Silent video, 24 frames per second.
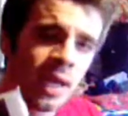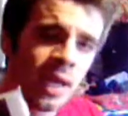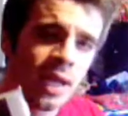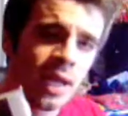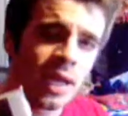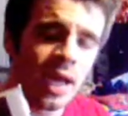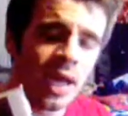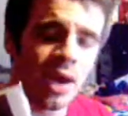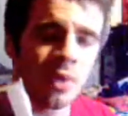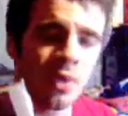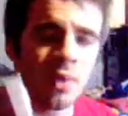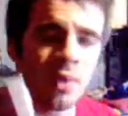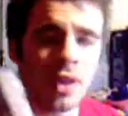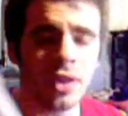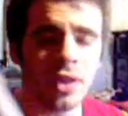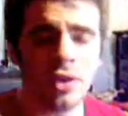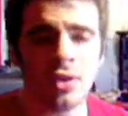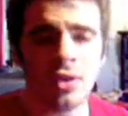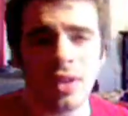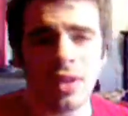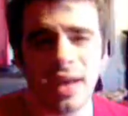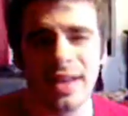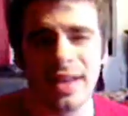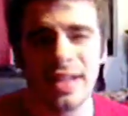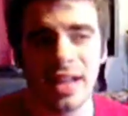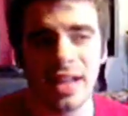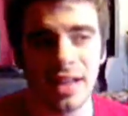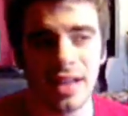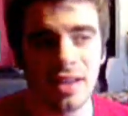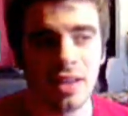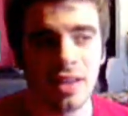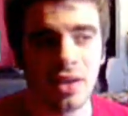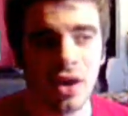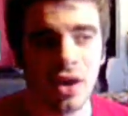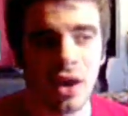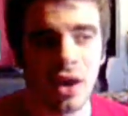Now, whether you like
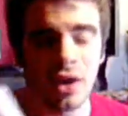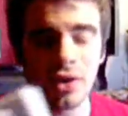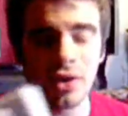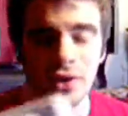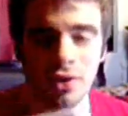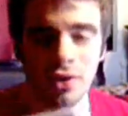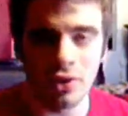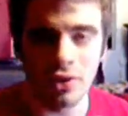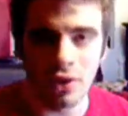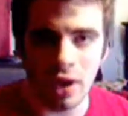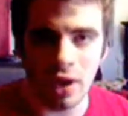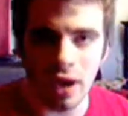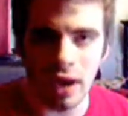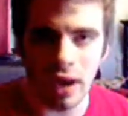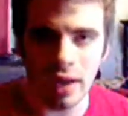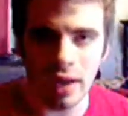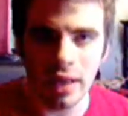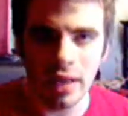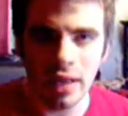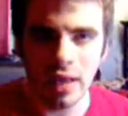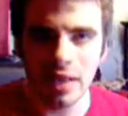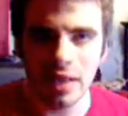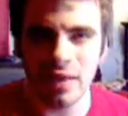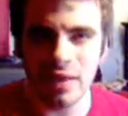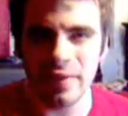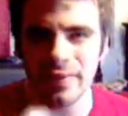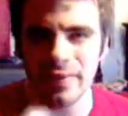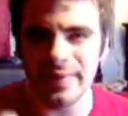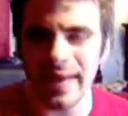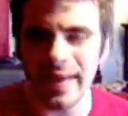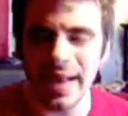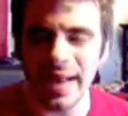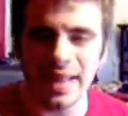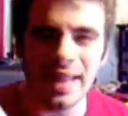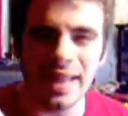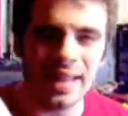Jason Todd or not, it's the
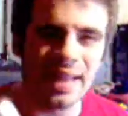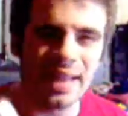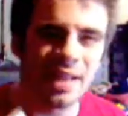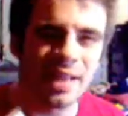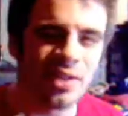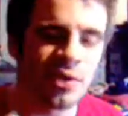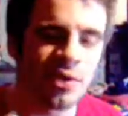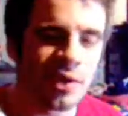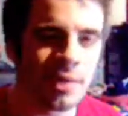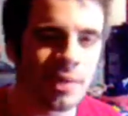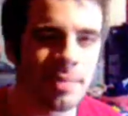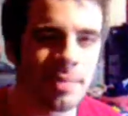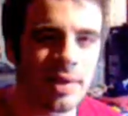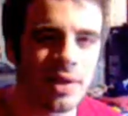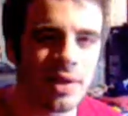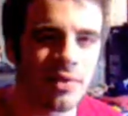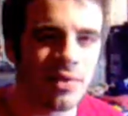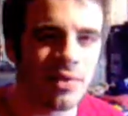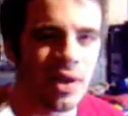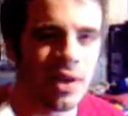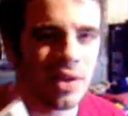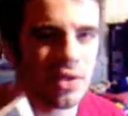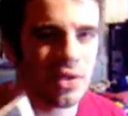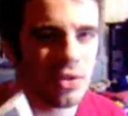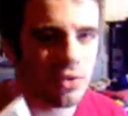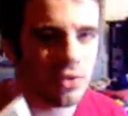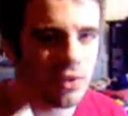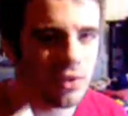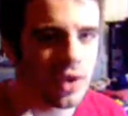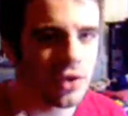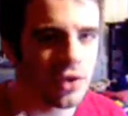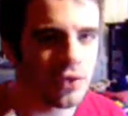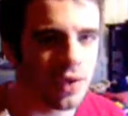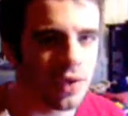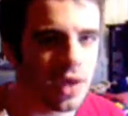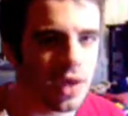fact that there's only been around three
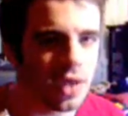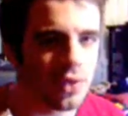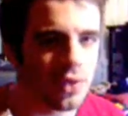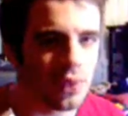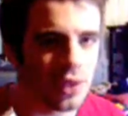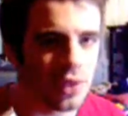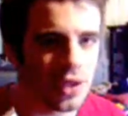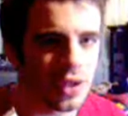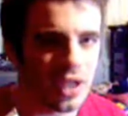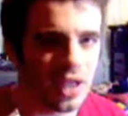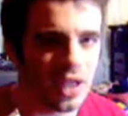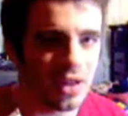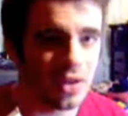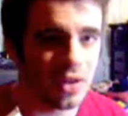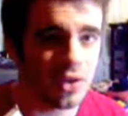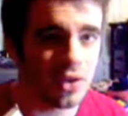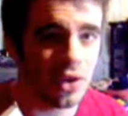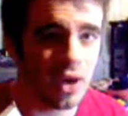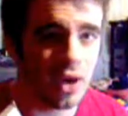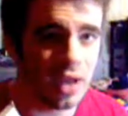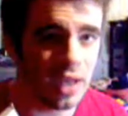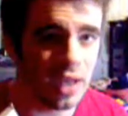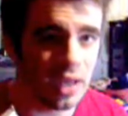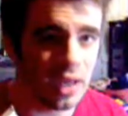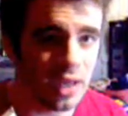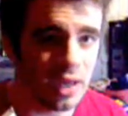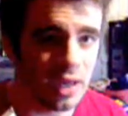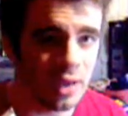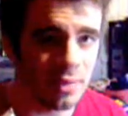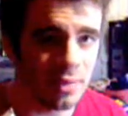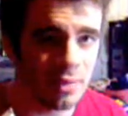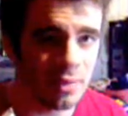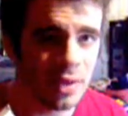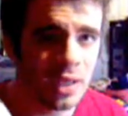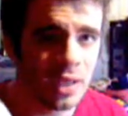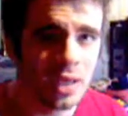trades with Jason Todd in
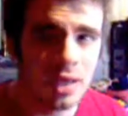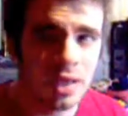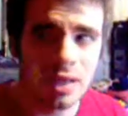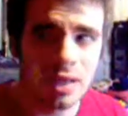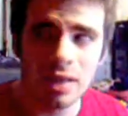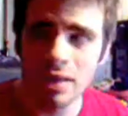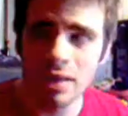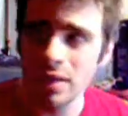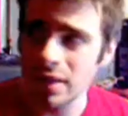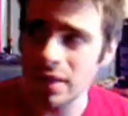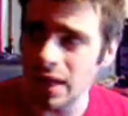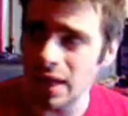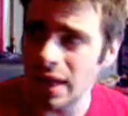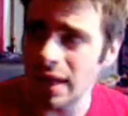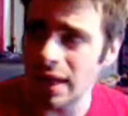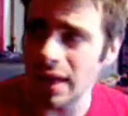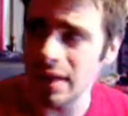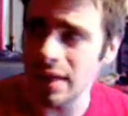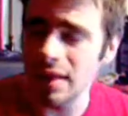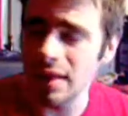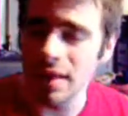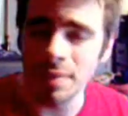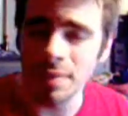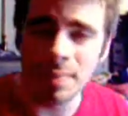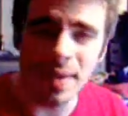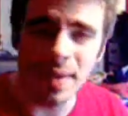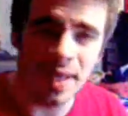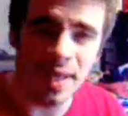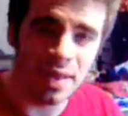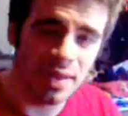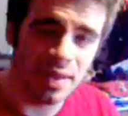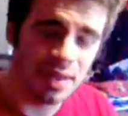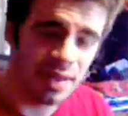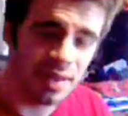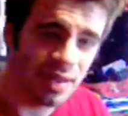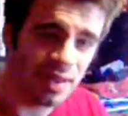him, Ten Nights of the
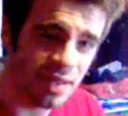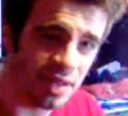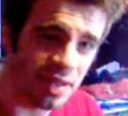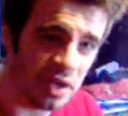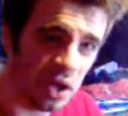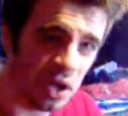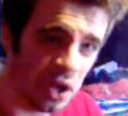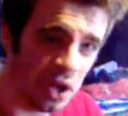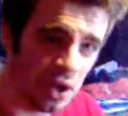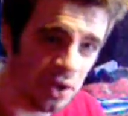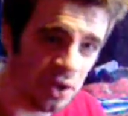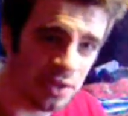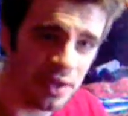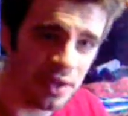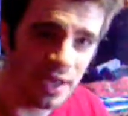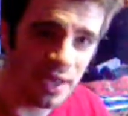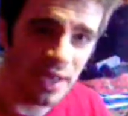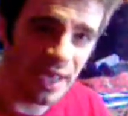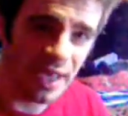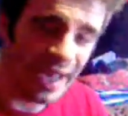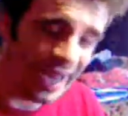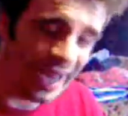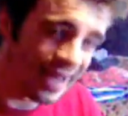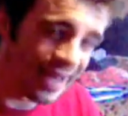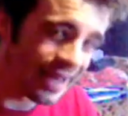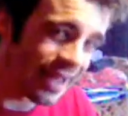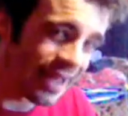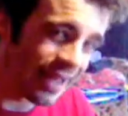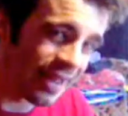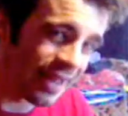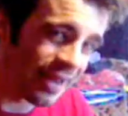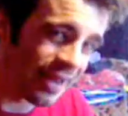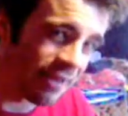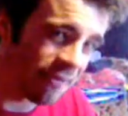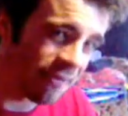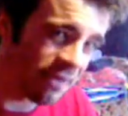Beast, The Cult, and
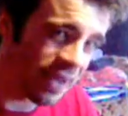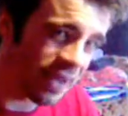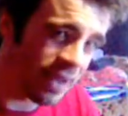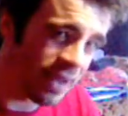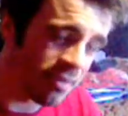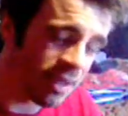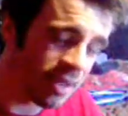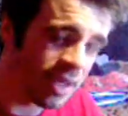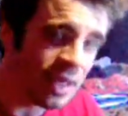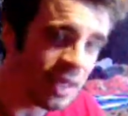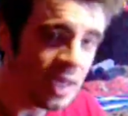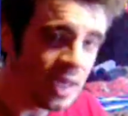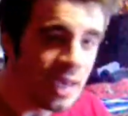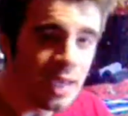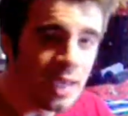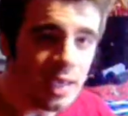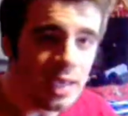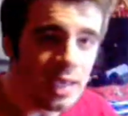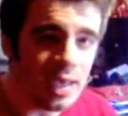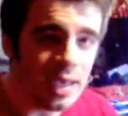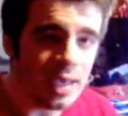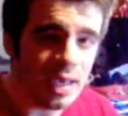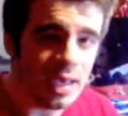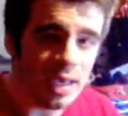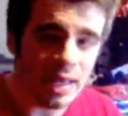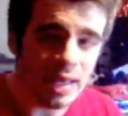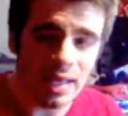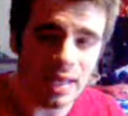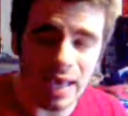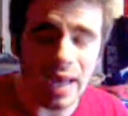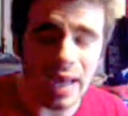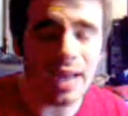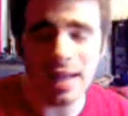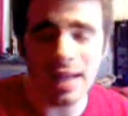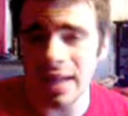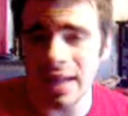Death in the Family, it's
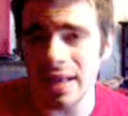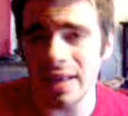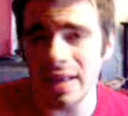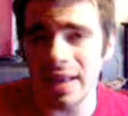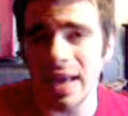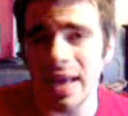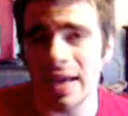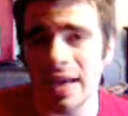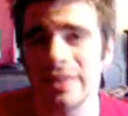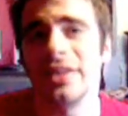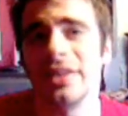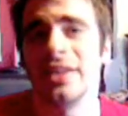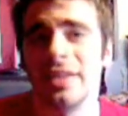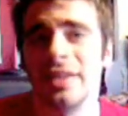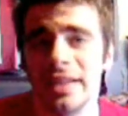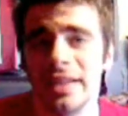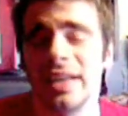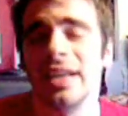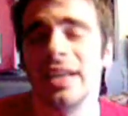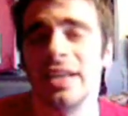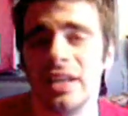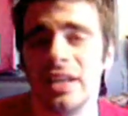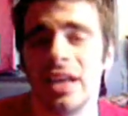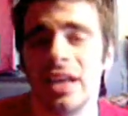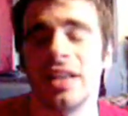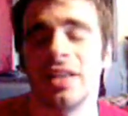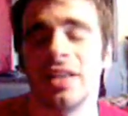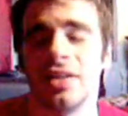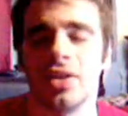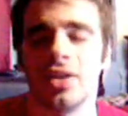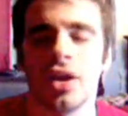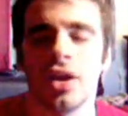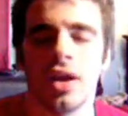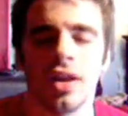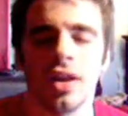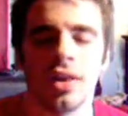kind of nice to actually see Jason
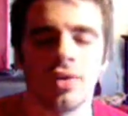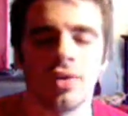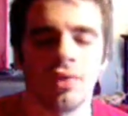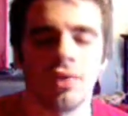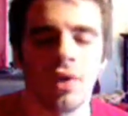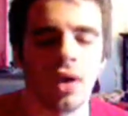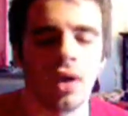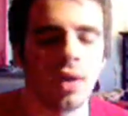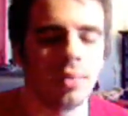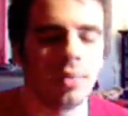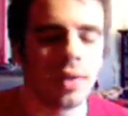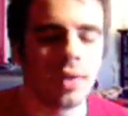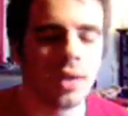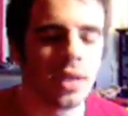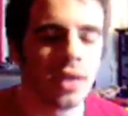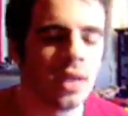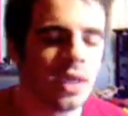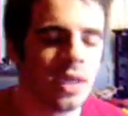Todd as Robin.